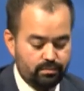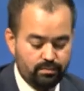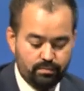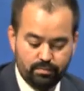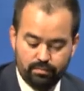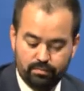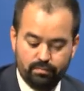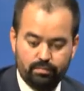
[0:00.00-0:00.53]

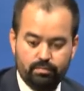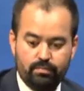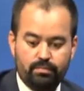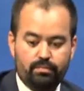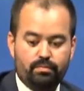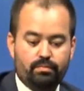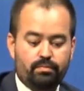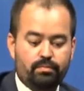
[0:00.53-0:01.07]
Okay, thank you,
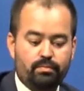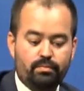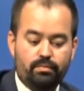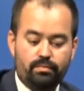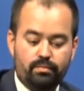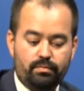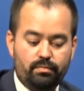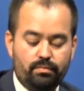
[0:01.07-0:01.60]
Mr. Lane.
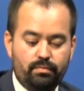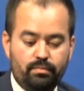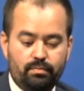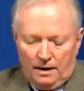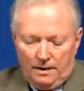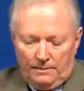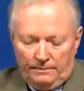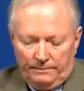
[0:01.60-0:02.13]

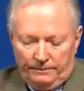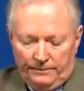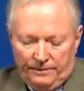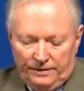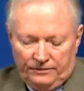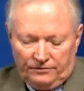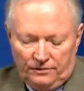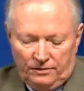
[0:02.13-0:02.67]

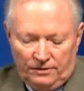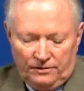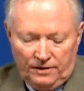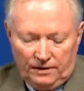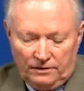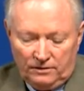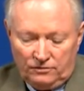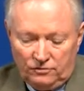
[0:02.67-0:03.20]
Is there
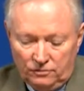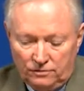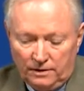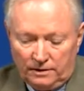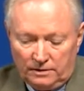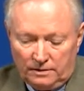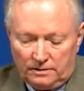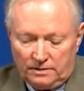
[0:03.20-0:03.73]
anything that you
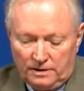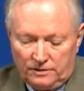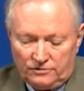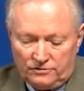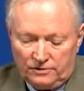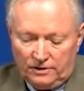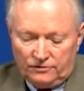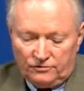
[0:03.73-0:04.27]
think that the
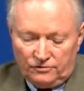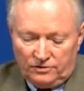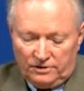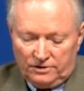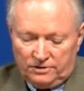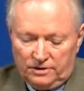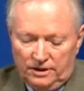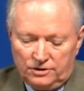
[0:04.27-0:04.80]
Texas
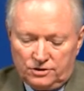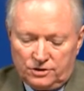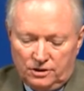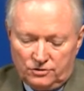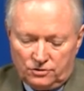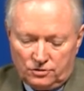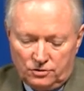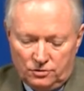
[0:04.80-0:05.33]

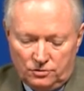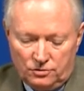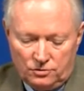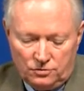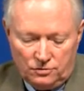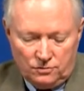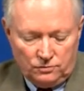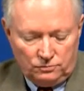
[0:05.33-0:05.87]
legislature could
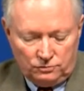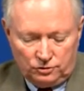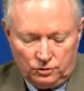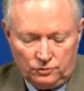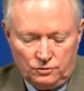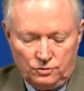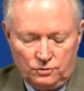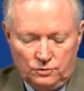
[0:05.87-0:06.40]
do,
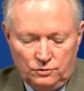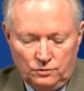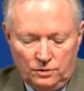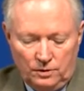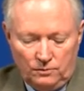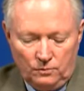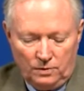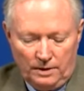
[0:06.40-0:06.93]
should do,
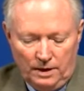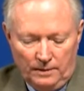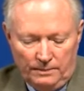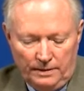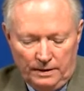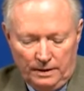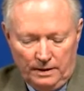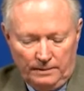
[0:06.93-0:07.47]
that would help
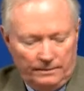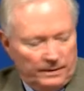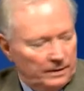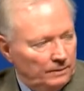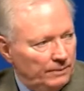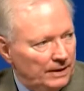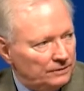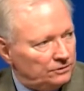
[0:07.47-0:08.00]
El
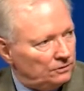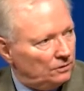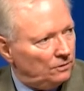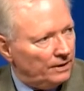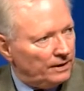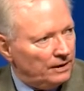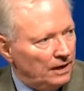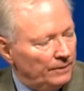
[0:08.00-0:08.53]
Paso
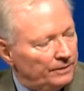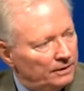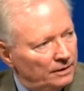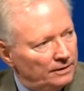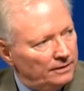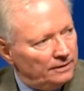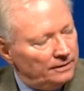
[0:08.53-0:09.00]
economically?